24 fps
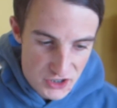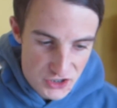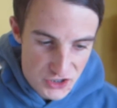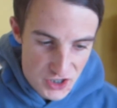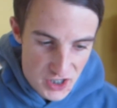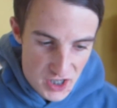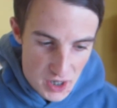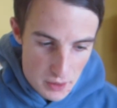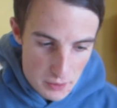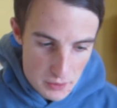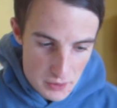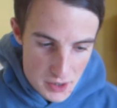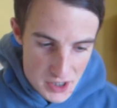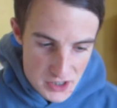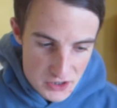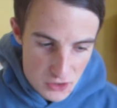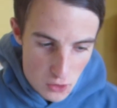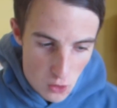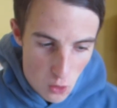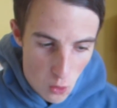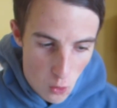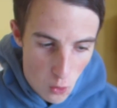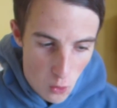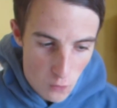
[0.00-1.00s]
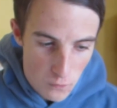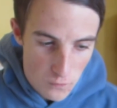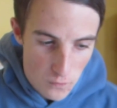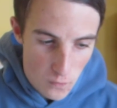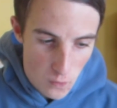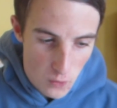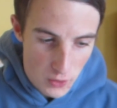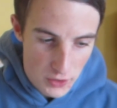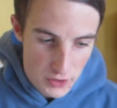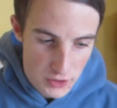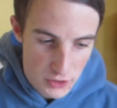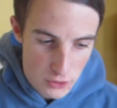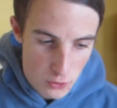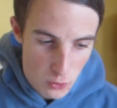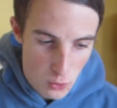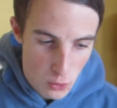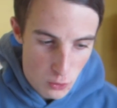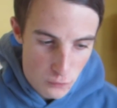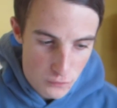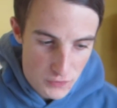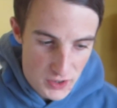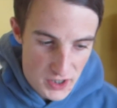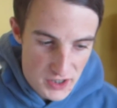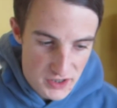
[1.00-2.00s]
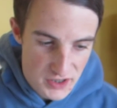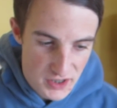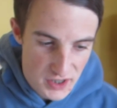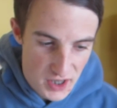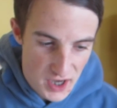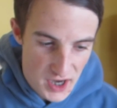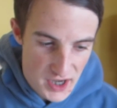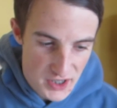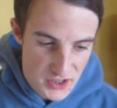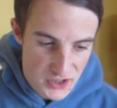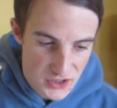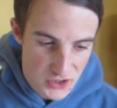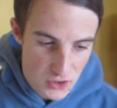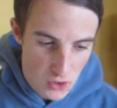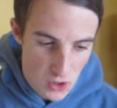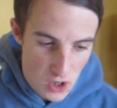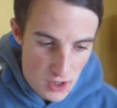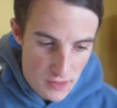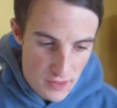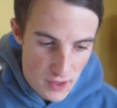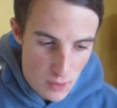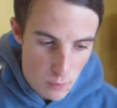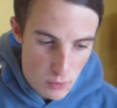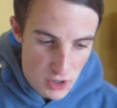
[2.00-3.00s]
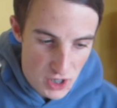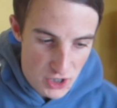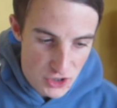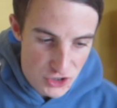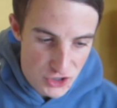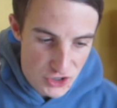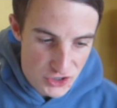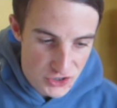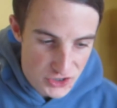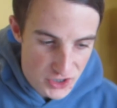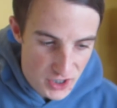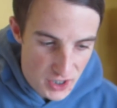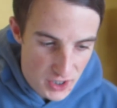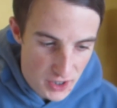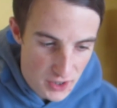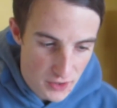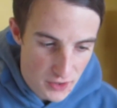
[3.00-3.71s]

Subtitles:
GWS, Hawthorn and North, is it a sign that we are just